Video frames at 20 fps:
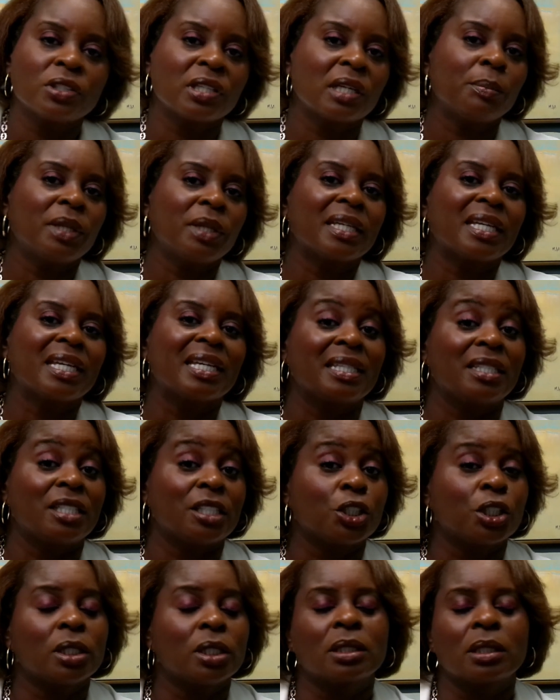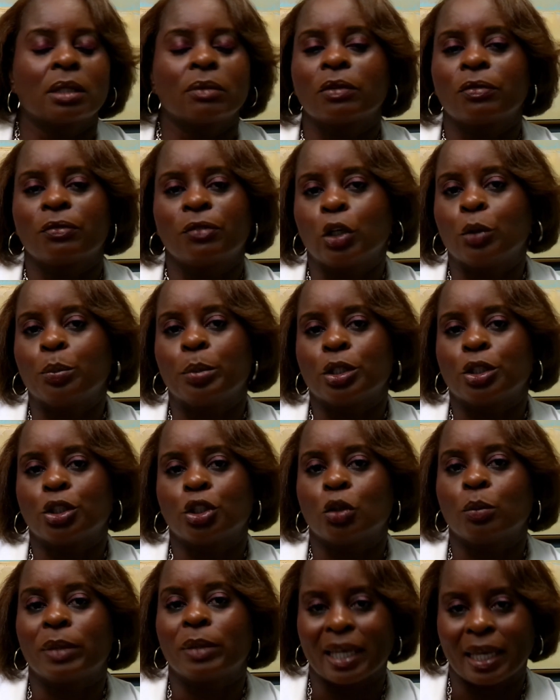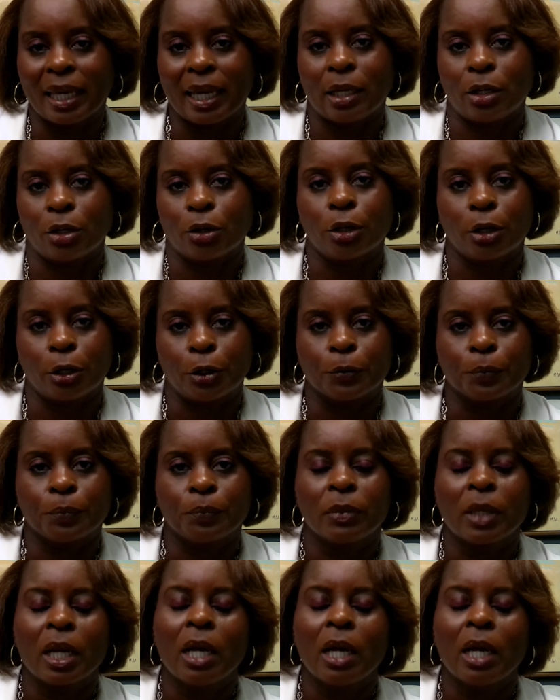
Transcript: are some of the conditions of the fallopian tube that can occur.